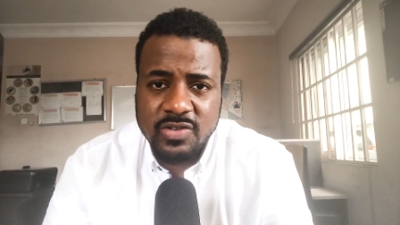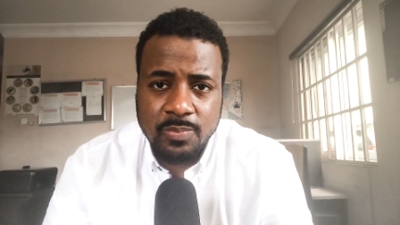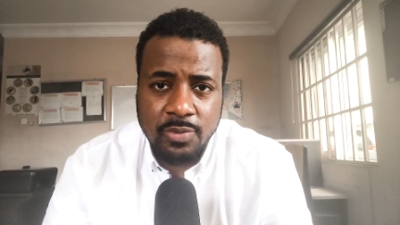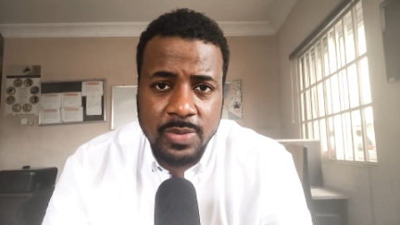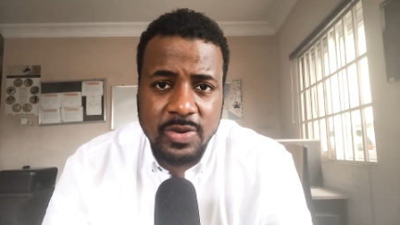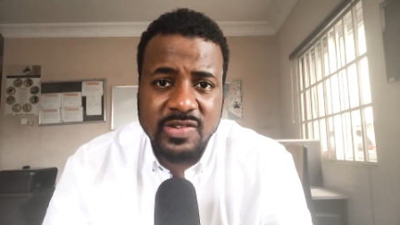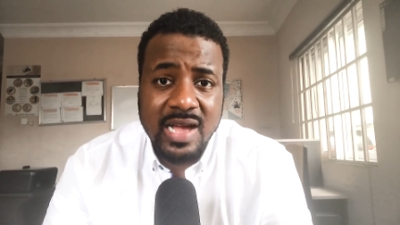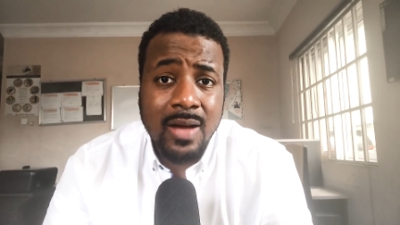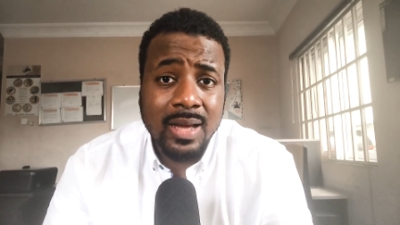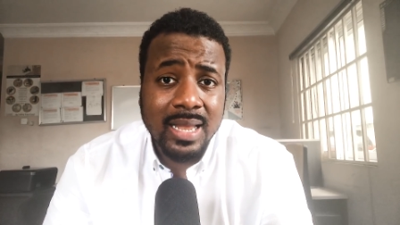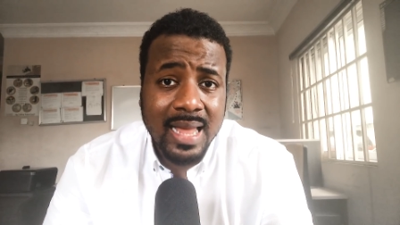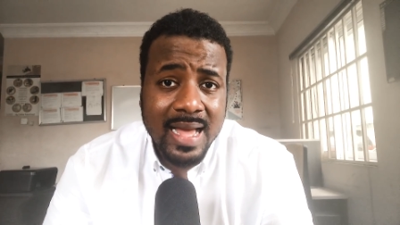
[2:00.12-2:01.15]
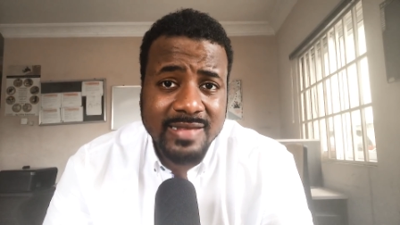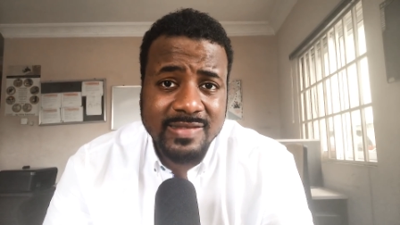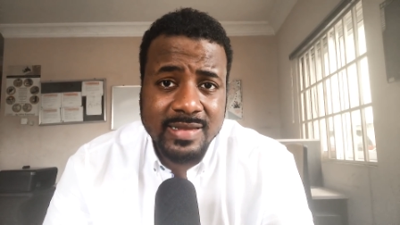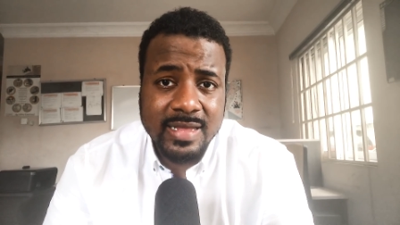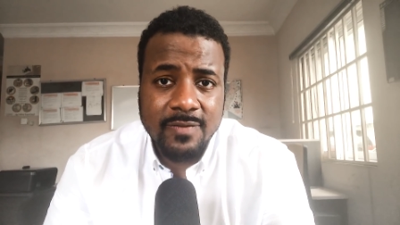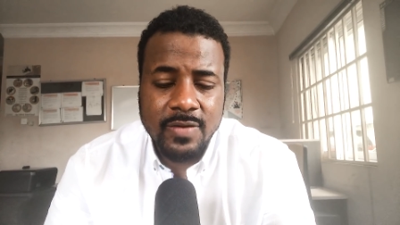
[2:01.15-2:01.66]
just pretty much outclassed
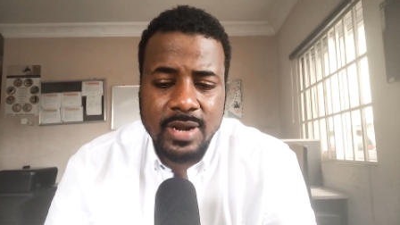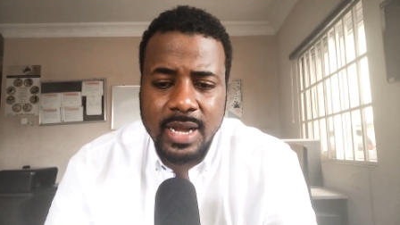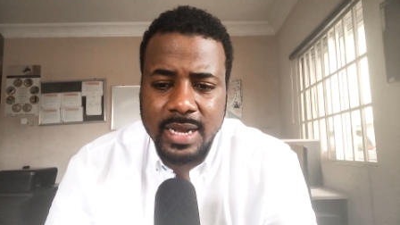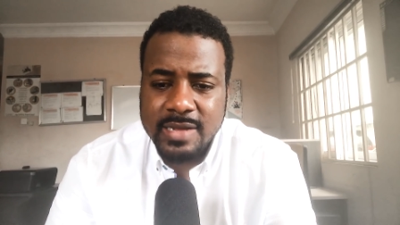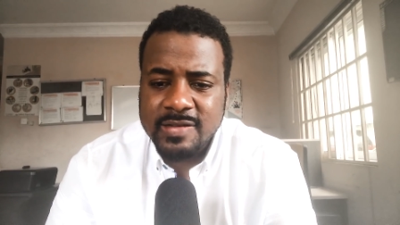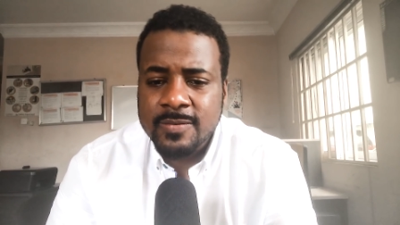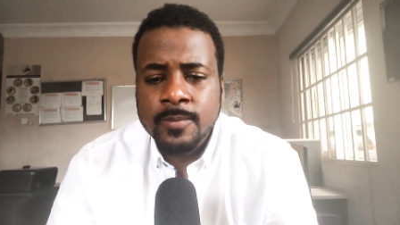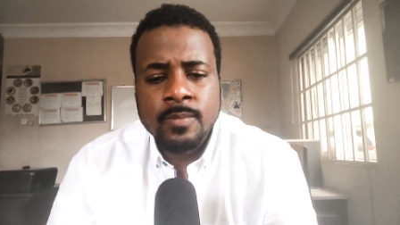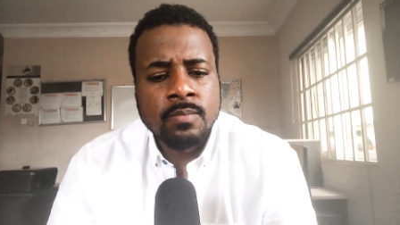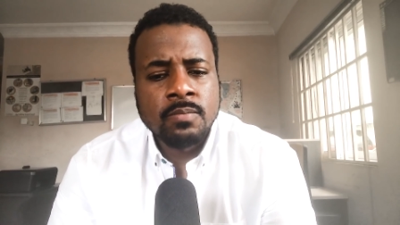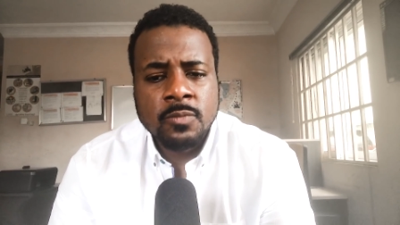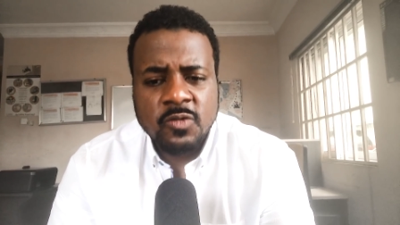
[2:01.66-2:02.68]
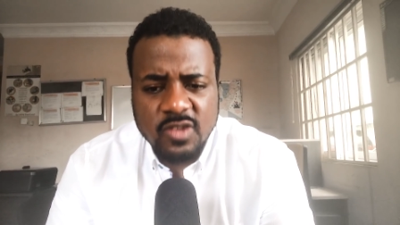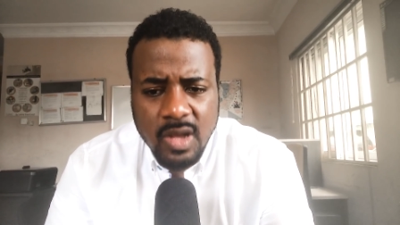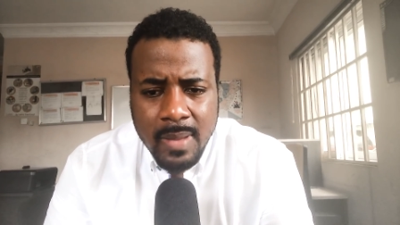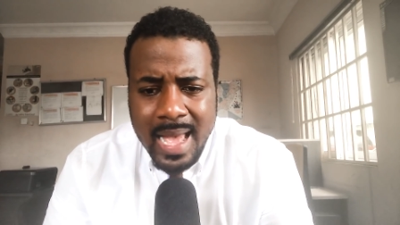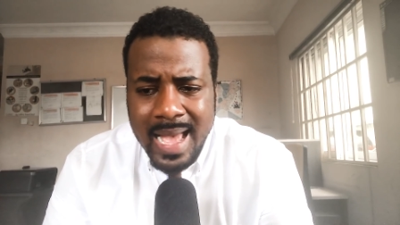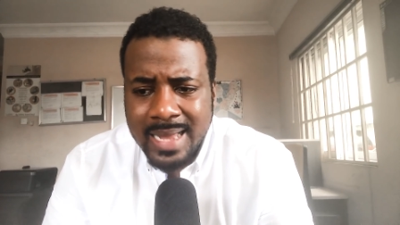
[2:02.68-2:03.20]
the Denver Nuggets.
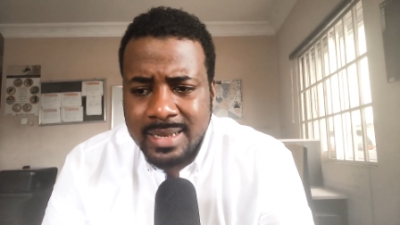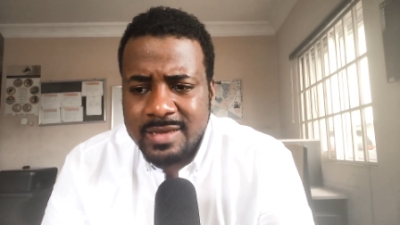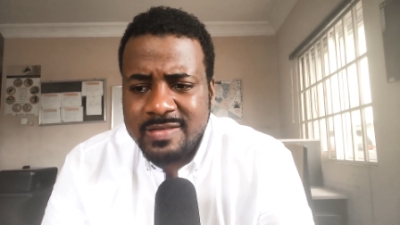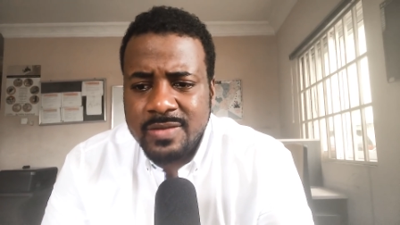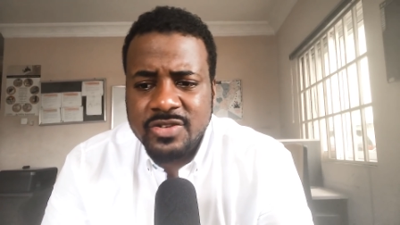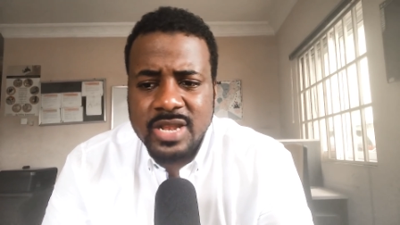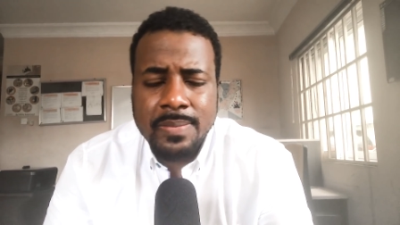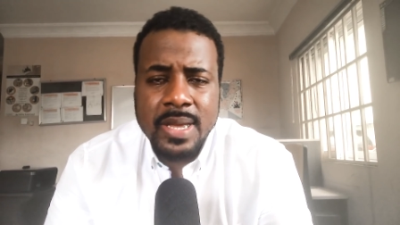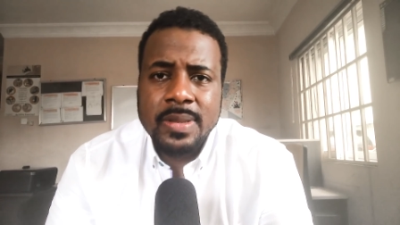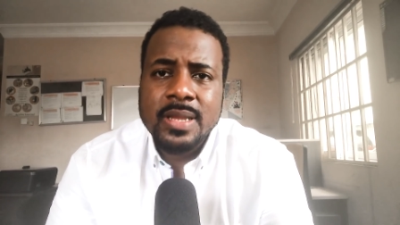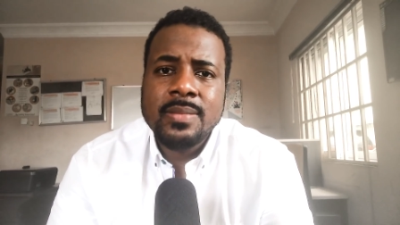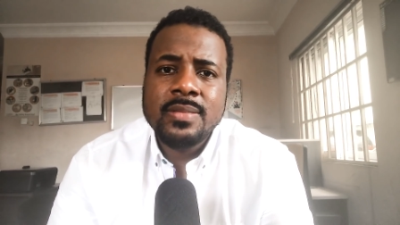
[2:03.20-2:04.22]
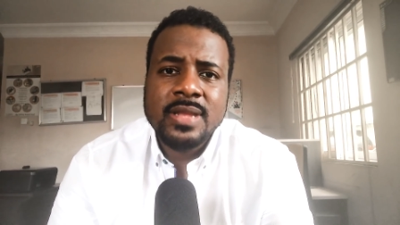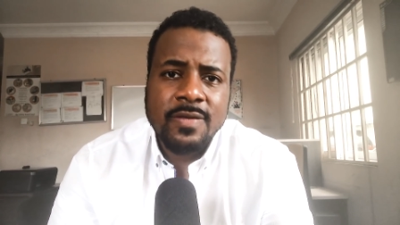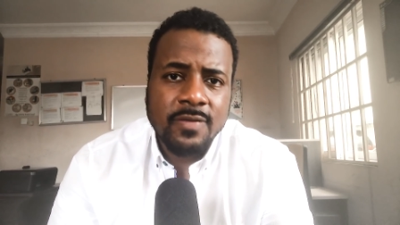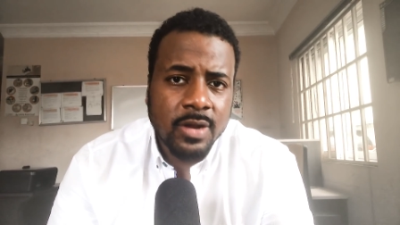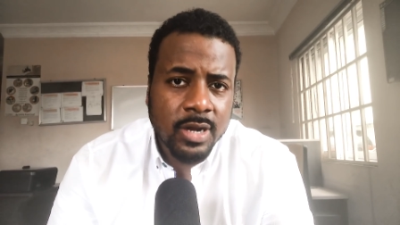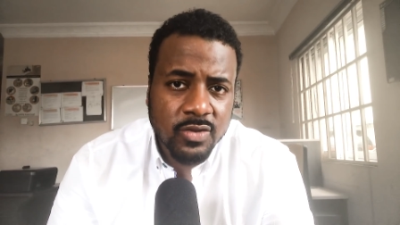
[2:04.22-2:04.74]
Some had the assumption that maybe the
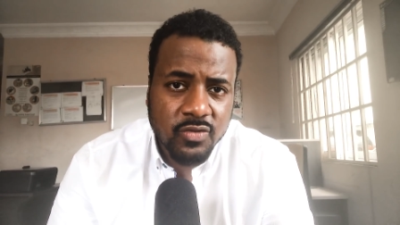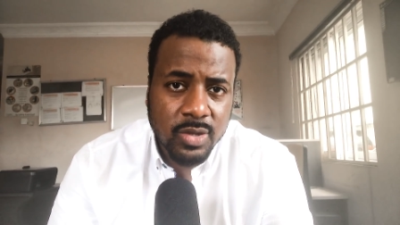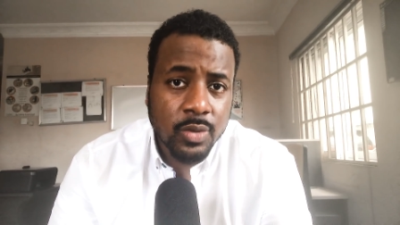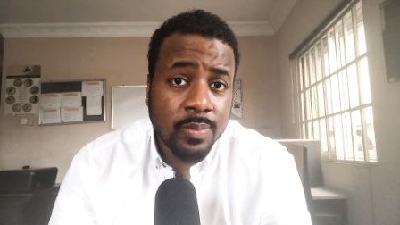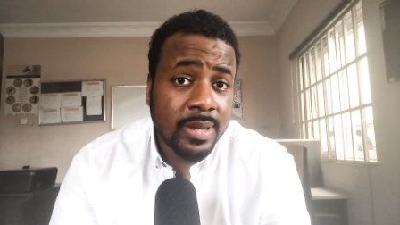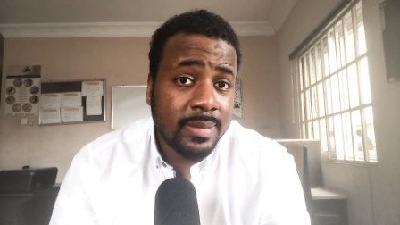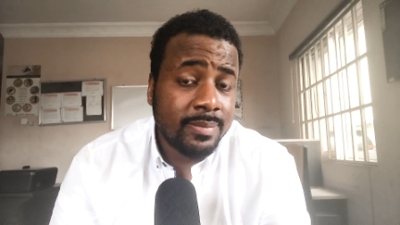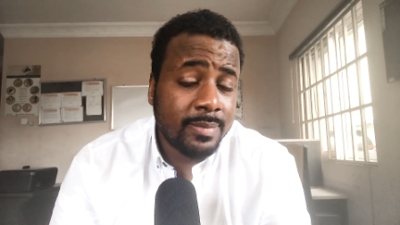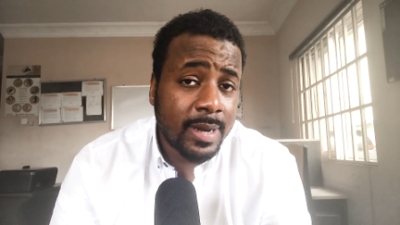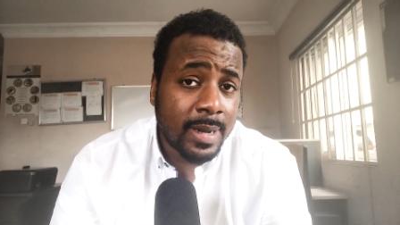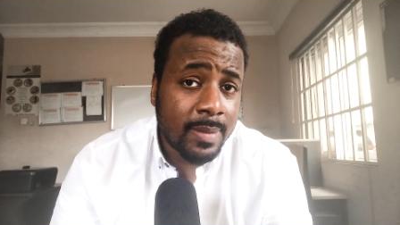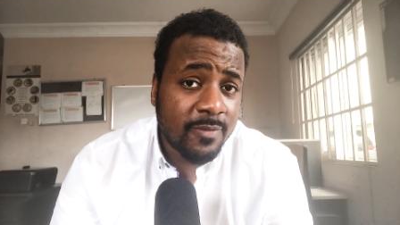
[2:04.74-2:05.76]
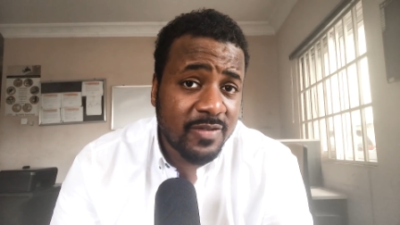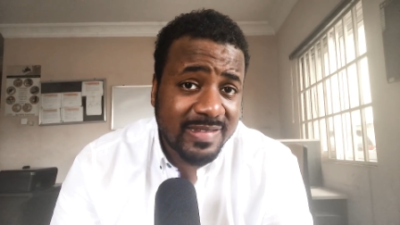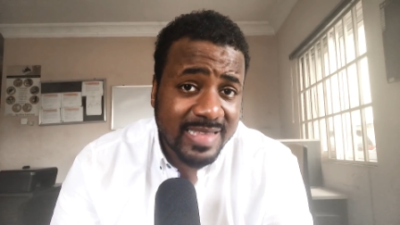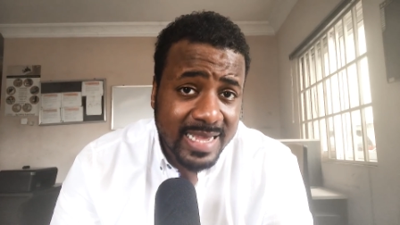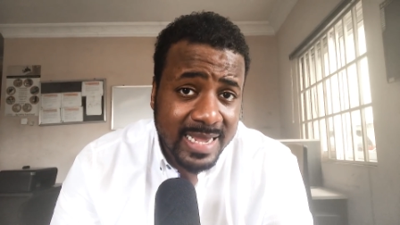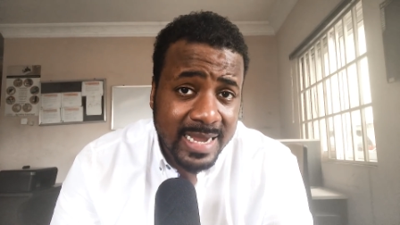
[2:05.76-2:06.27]
Denver Nuggets were a little bit
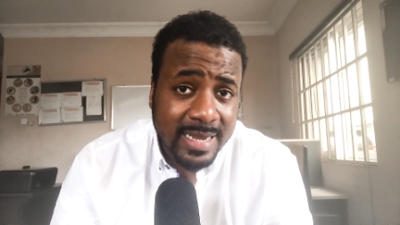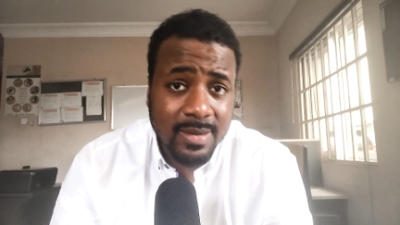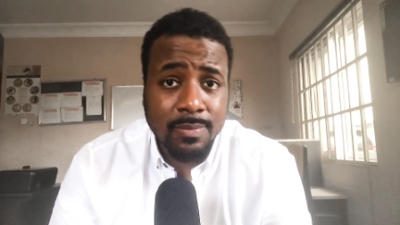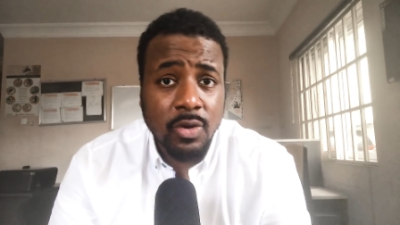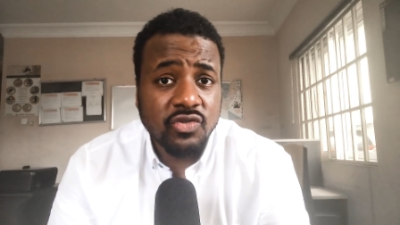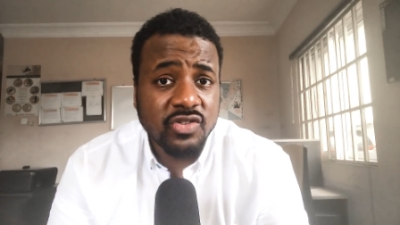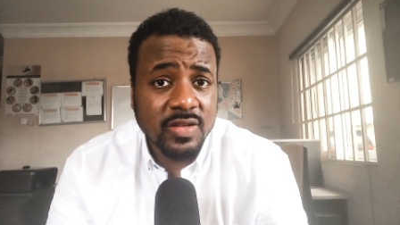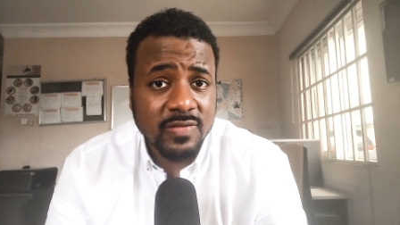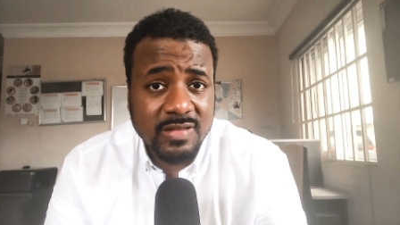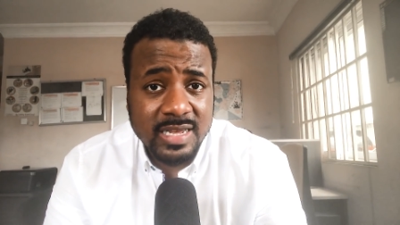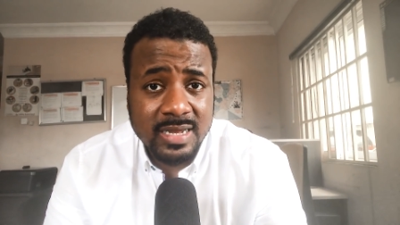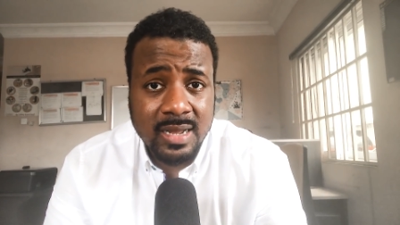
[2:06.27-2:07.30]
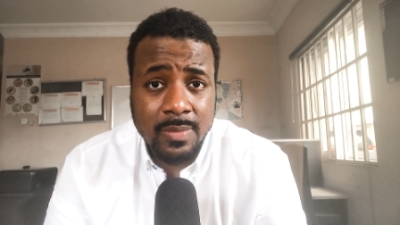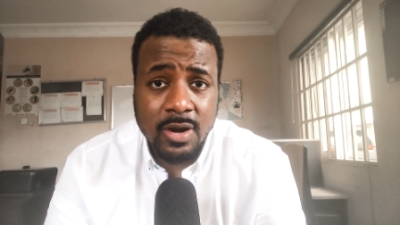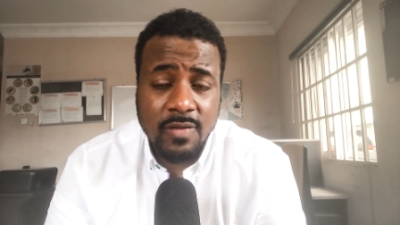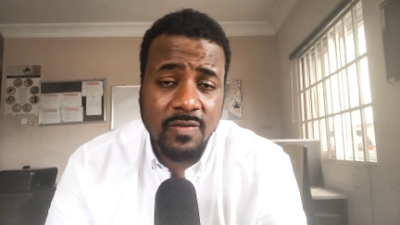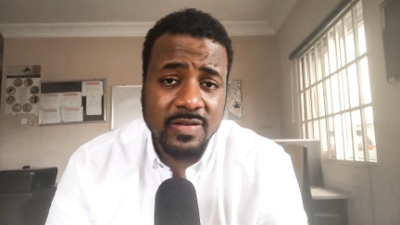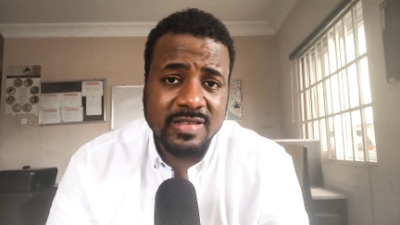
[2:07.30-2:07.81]
fatigued, emotionally fatigued, coming
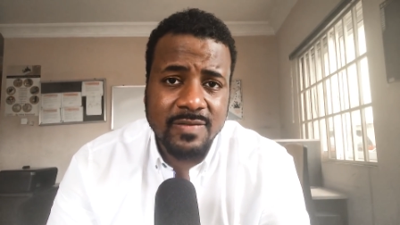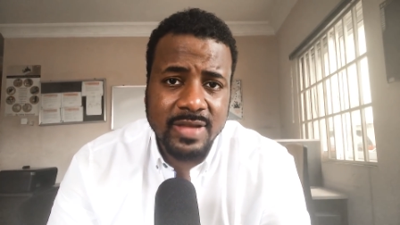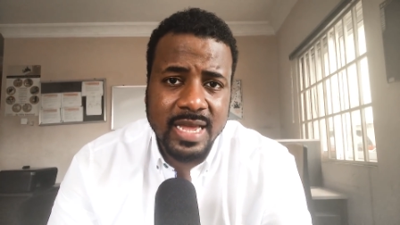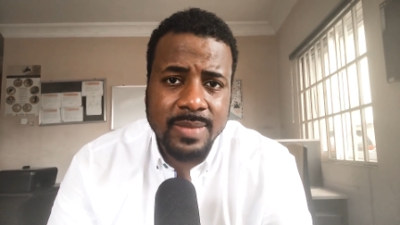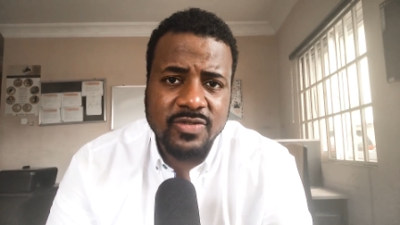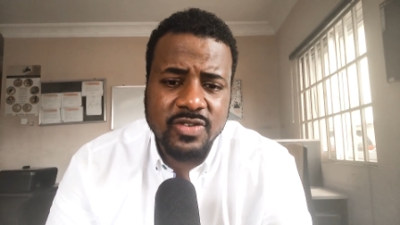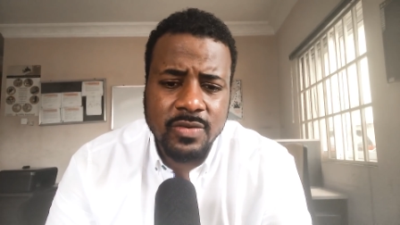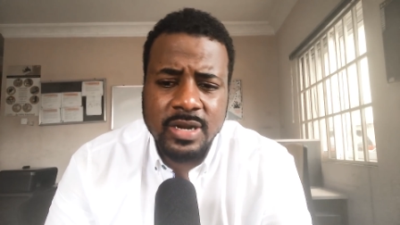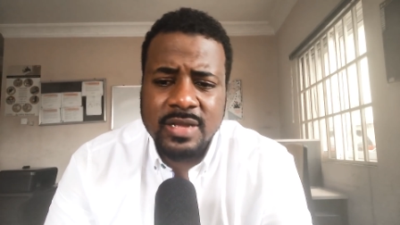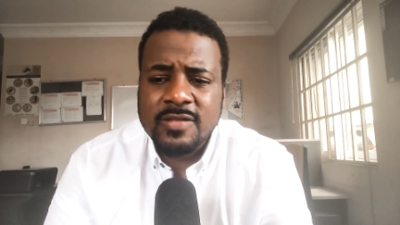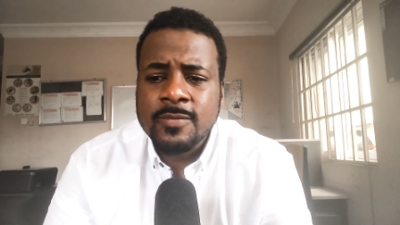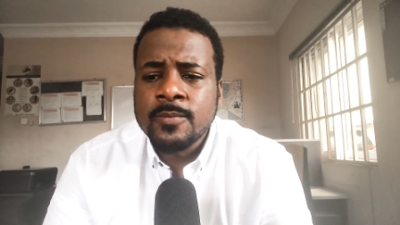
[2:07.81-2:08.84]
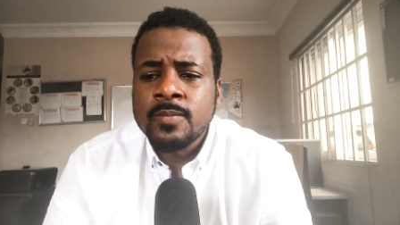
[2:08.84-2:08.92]
off of a 7-game series.